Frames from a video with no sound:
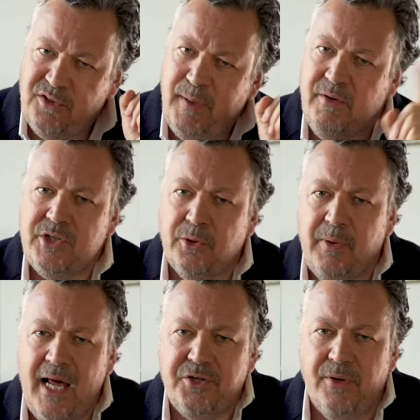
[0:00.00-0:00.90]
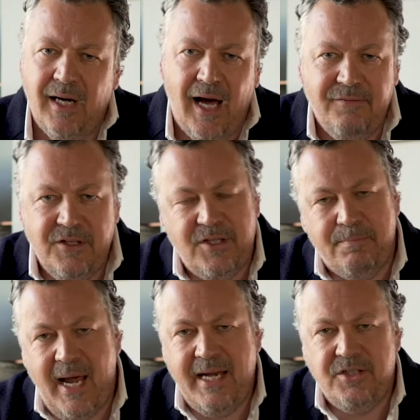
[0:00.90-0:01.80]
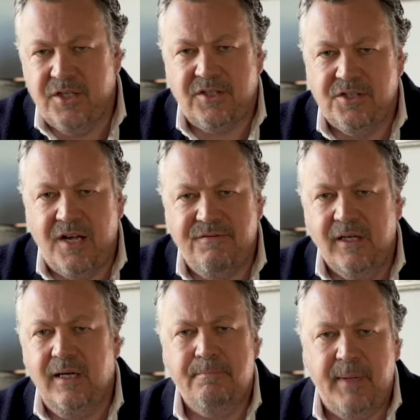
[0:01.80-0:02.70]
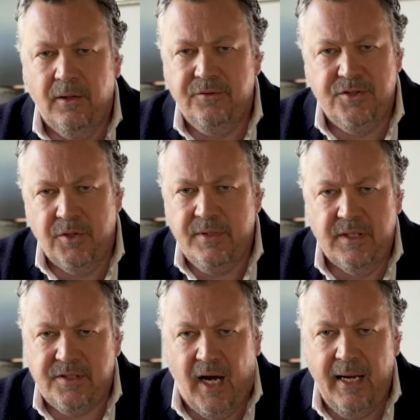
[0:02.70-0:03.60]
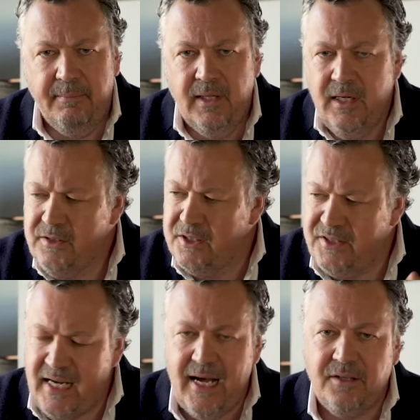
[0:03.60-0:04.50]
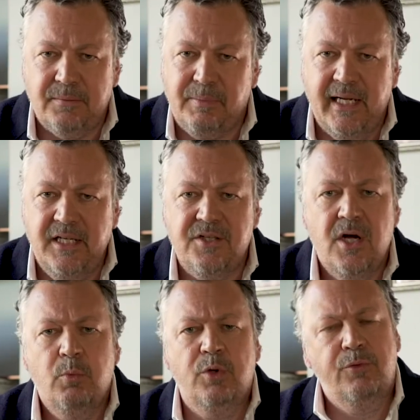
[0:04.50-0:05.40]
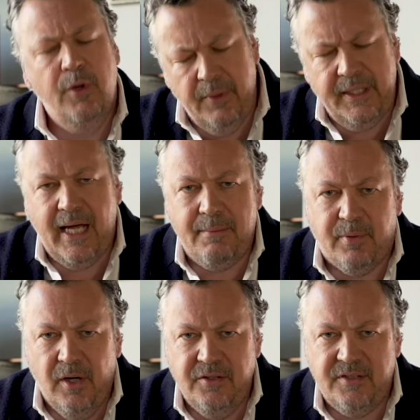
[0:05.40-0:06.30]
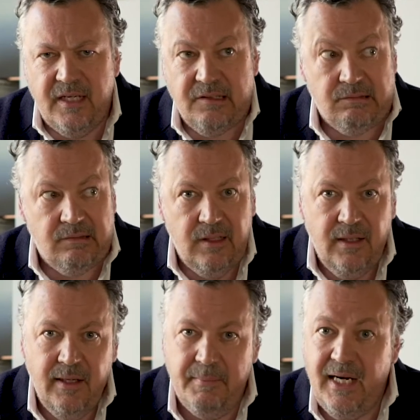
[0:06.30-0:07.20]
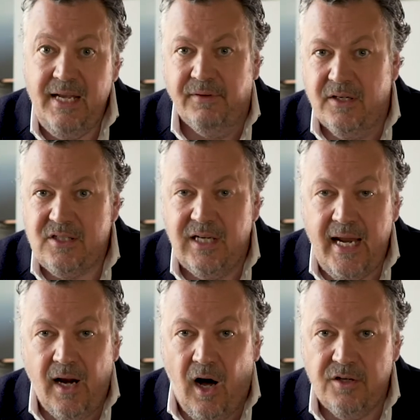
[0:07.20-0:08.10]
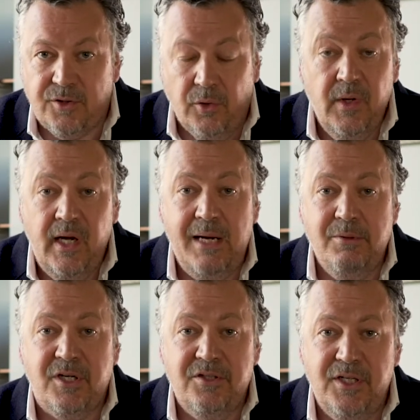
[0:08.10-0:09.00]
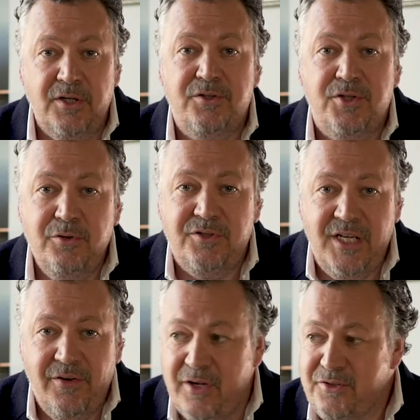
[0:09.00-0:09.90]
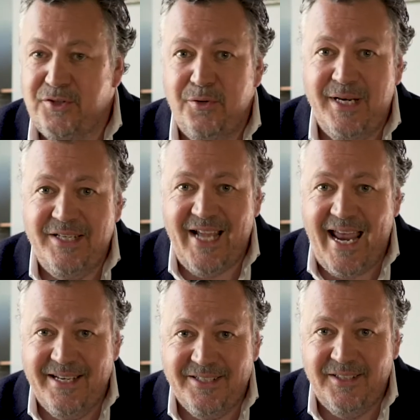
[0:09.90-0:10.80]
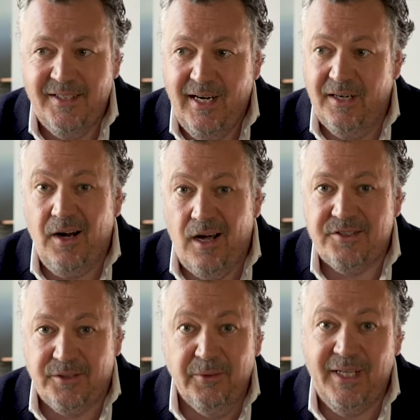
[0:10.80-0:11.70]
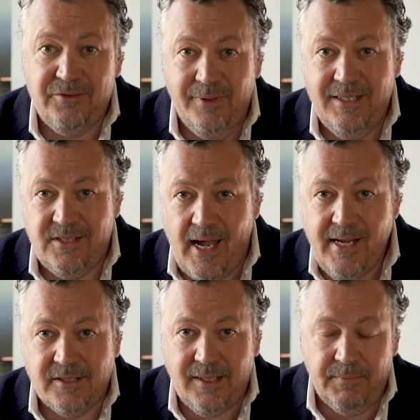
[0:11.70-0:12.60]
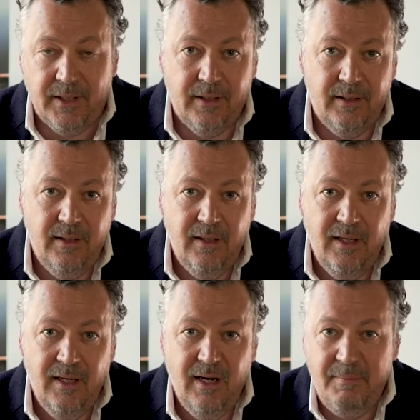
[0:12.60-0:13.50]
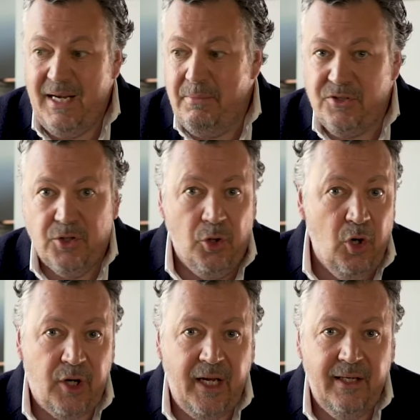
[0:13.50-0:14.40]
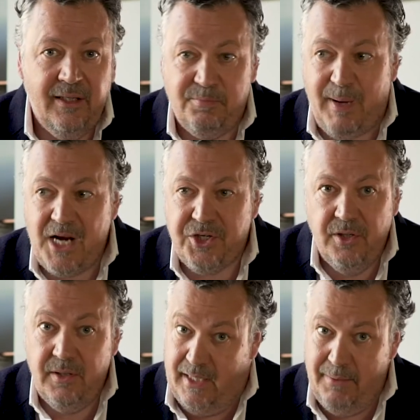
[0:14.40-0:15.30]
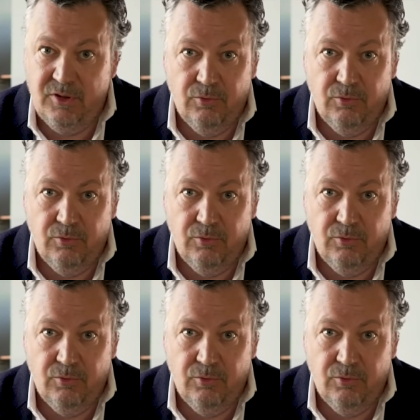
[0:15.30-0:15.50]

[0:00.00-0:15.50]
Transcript: spiritual pleasure in life is to paint just as I feel impelled to do at the time. To set out to please would ruin that process." I mean, even at Slade Art School, he was considered too serious, too intense. And at art school, that's really saying something. I mean, he was good looking, he's passionate, and he was